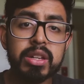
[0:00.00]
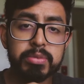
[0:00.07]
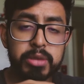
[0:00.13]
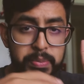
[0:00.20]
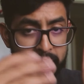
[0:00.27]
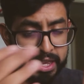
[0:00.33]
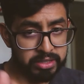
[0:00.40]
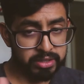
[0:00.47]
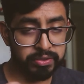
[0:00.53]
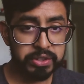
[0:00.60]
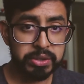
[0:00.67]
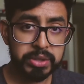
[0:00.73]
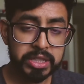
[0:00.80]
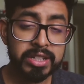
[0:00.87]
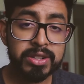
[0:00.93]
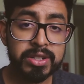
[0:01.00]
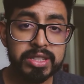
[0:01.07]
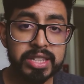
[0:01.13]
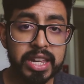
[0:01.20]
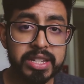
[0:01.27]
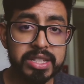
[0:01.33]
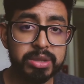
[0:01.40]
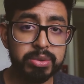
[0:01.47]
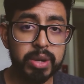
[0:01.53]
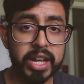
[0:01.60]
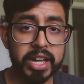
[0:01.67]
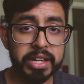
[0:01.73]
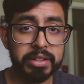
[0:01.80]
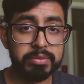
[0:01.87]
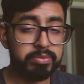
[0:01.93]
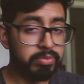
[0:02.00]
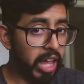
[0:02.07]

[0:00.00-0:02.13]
the past few years, hence why